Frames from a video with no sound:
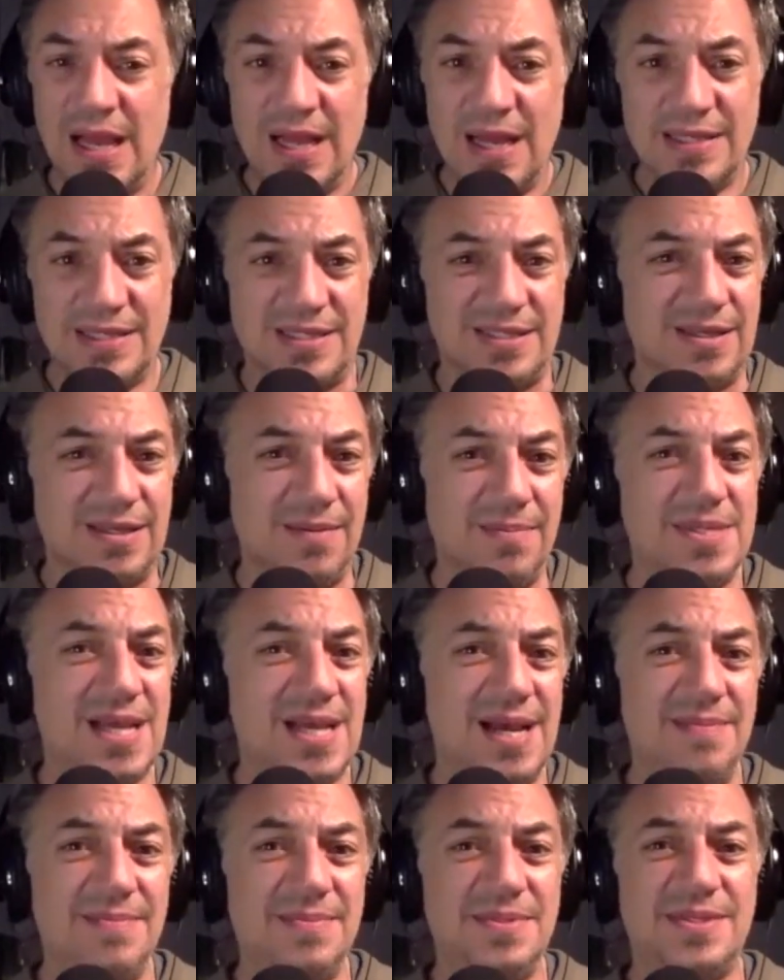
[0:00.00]

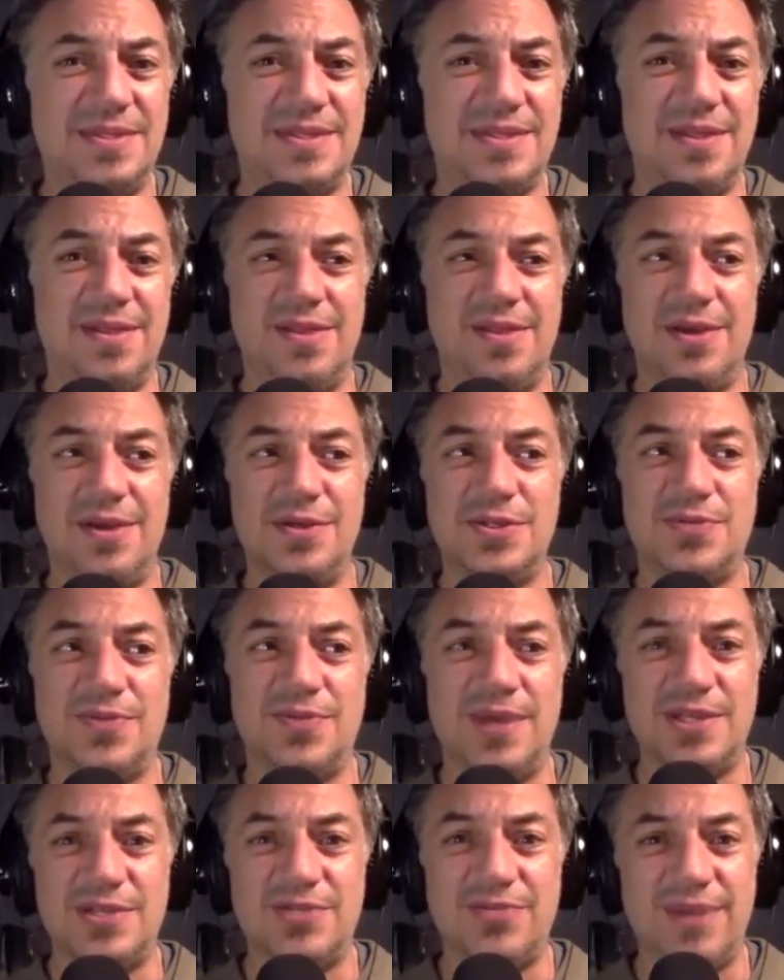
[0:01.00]
Sometimes those
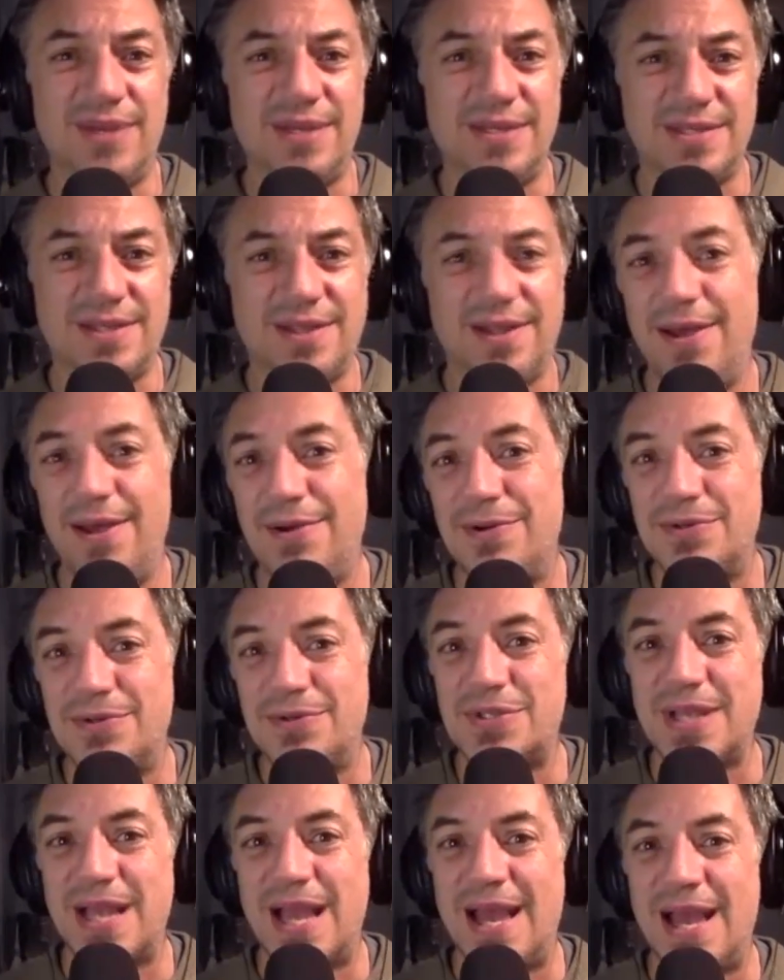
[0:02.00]
restaurants
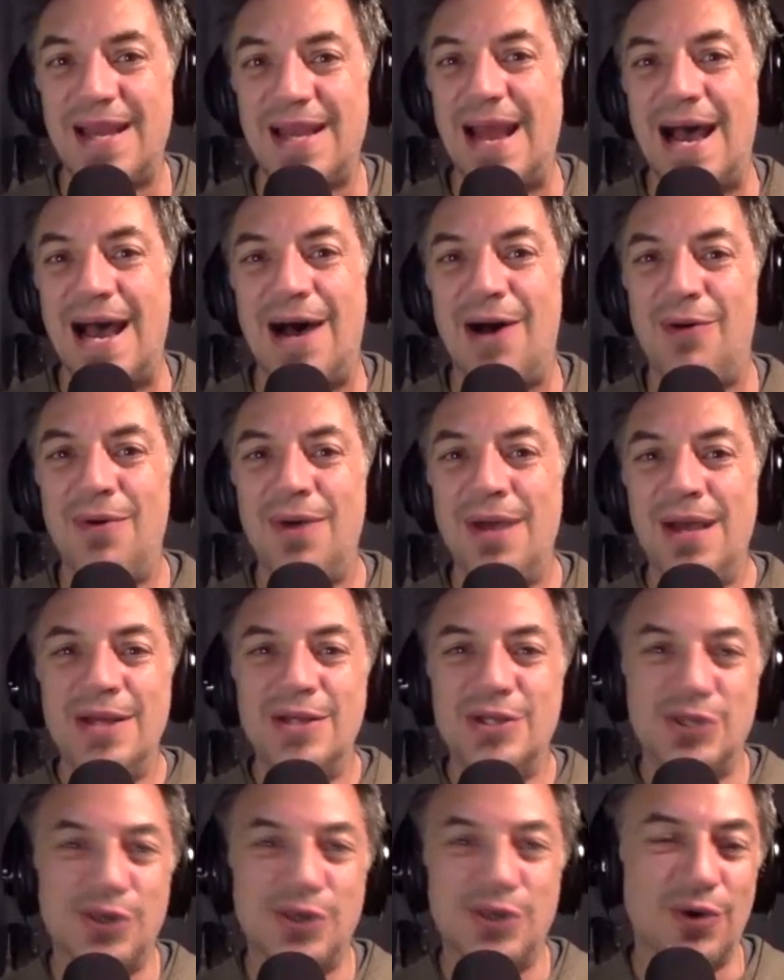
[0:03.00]
close. And now,
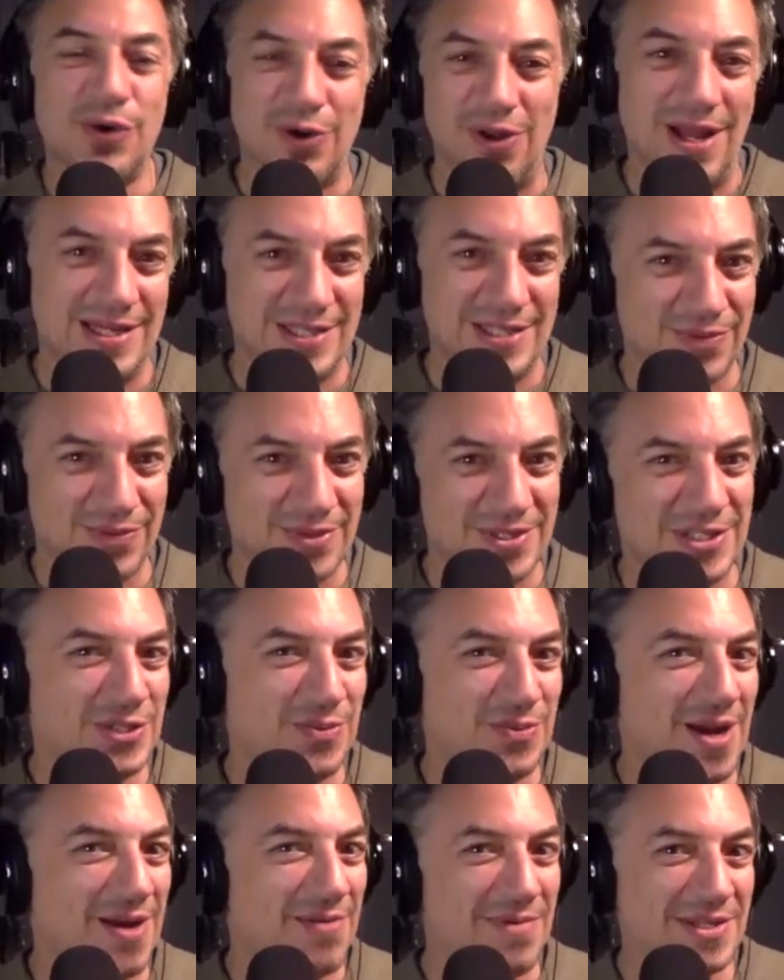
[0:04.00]
sure, there are lots of
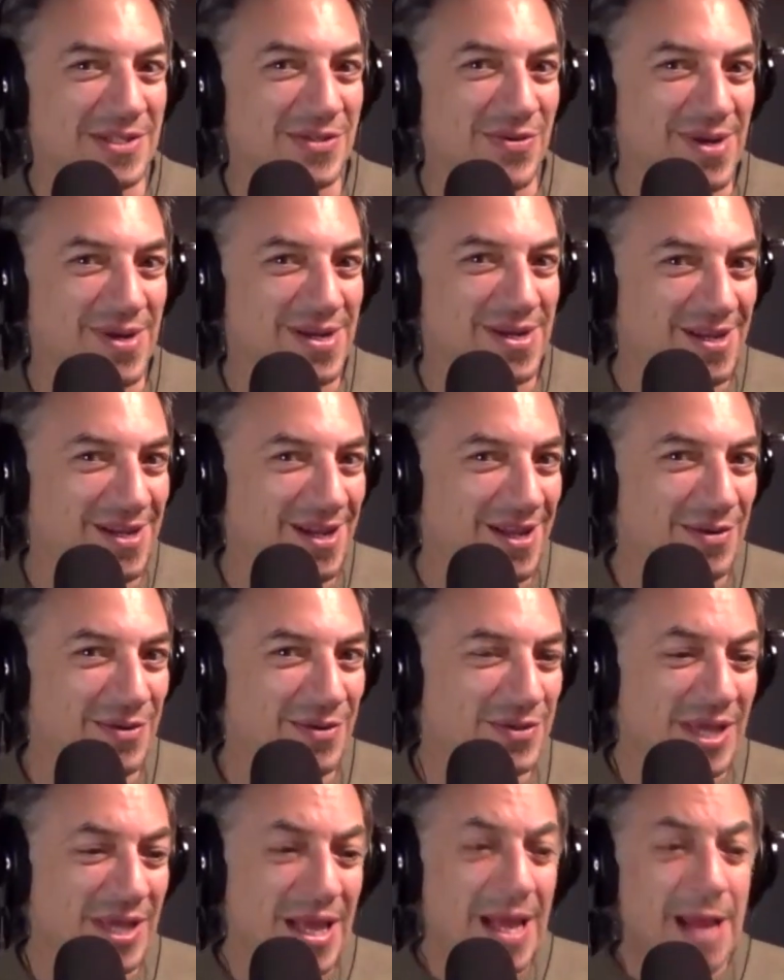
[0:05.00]
reasons why a restaurant can
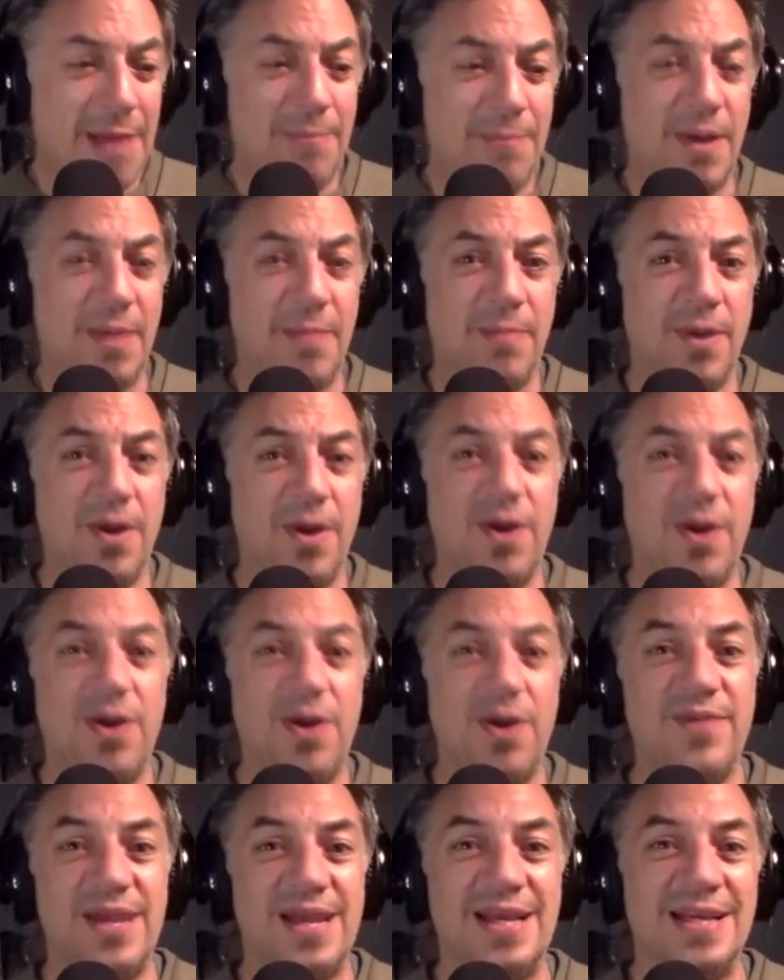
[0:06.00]
close, but part of
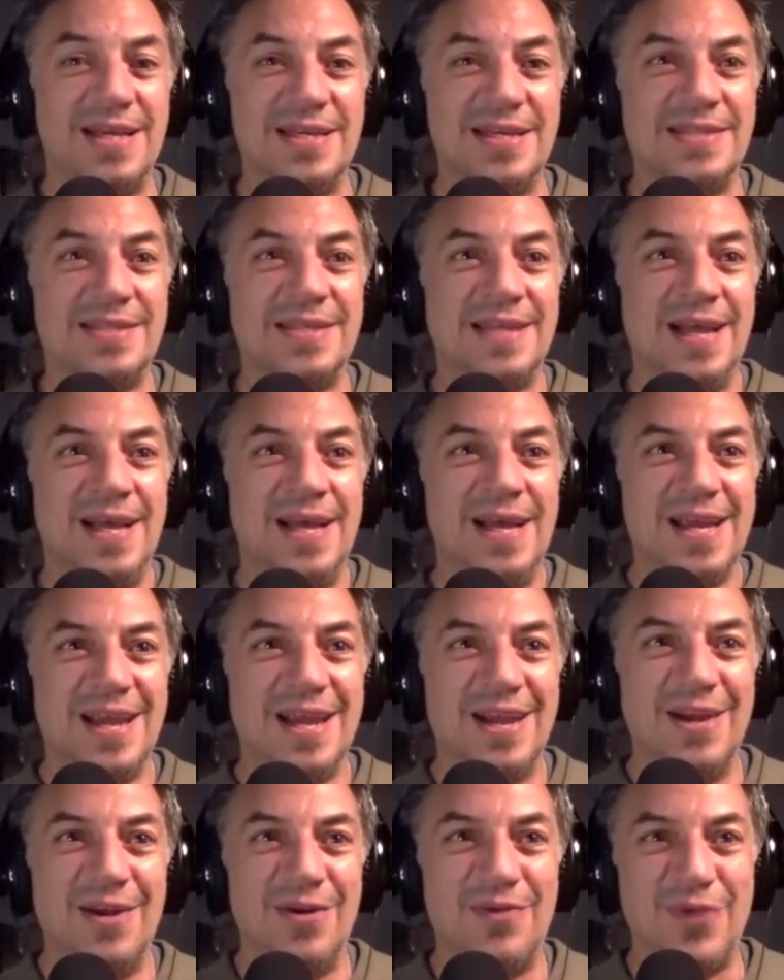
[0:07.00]
it is,
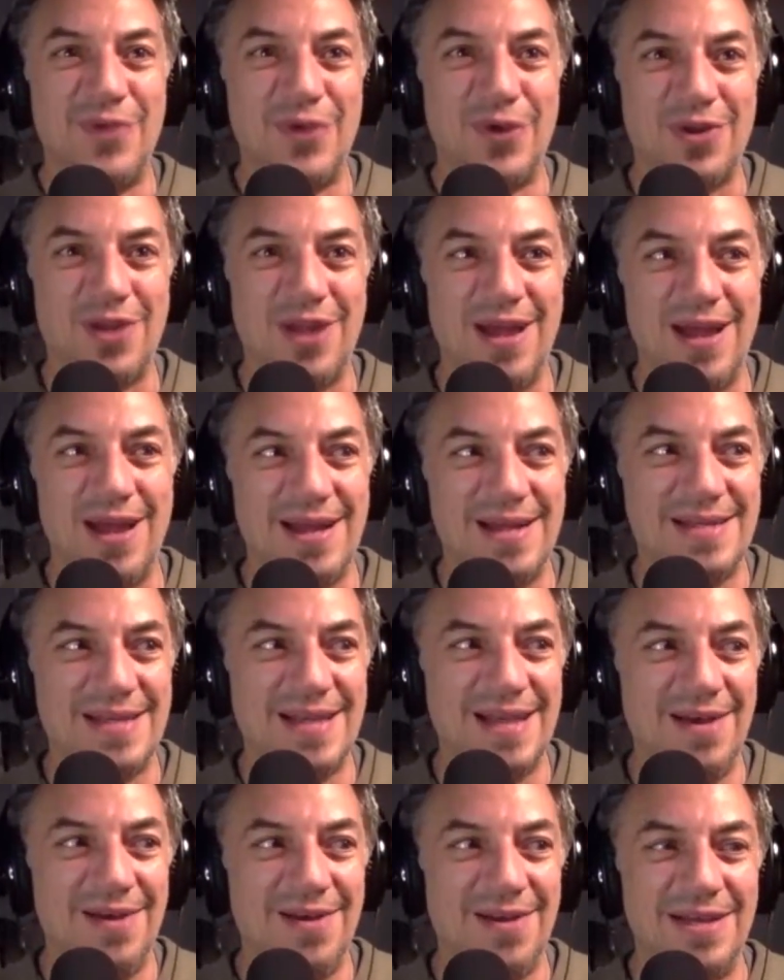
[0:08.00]
if your
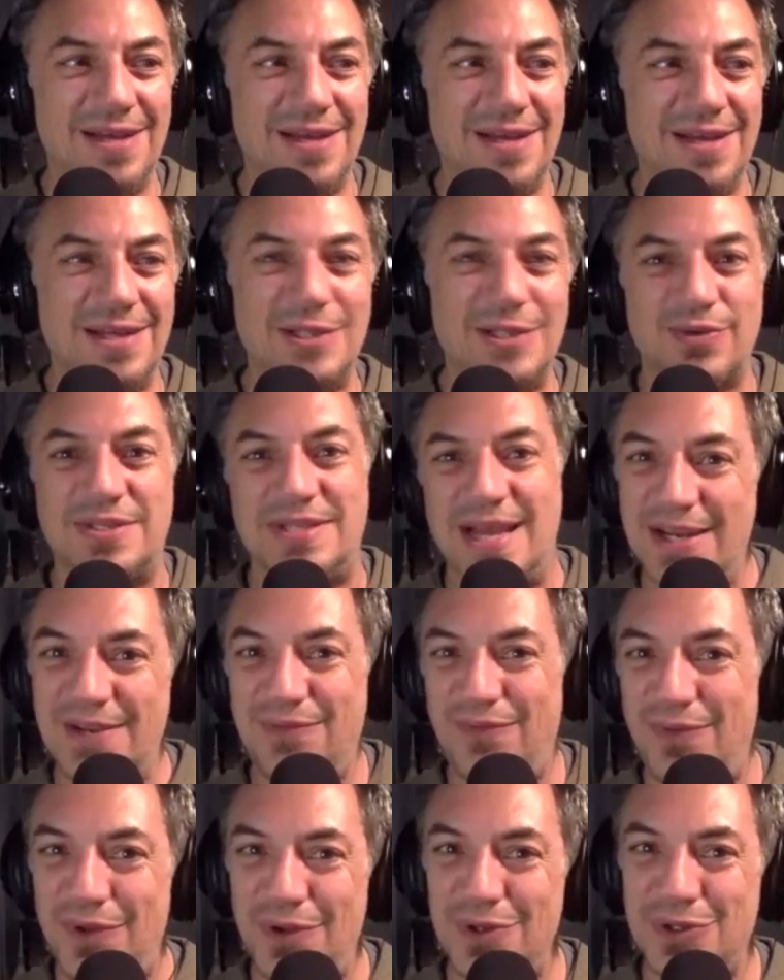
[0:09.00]
clientele is
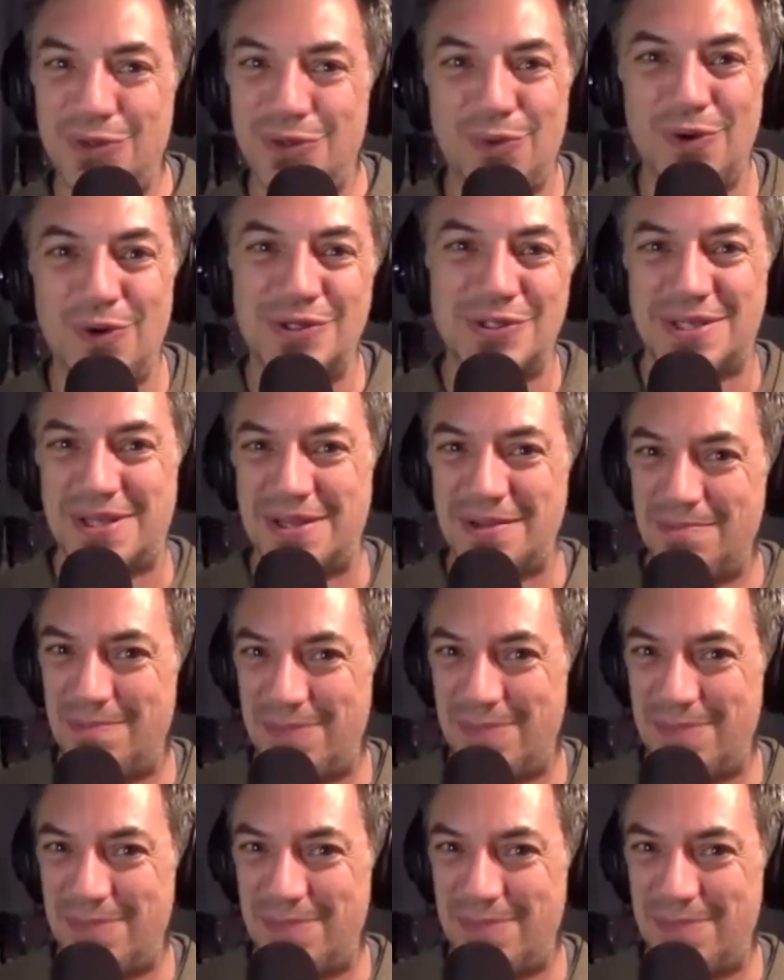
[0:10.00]
resentful towards the